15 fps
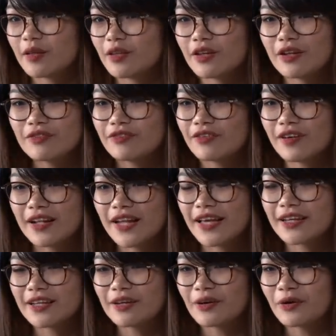not for,
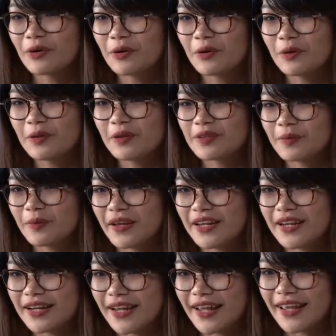like, a whole
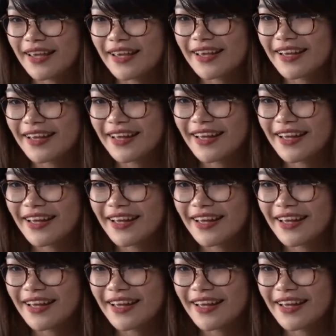wedding day.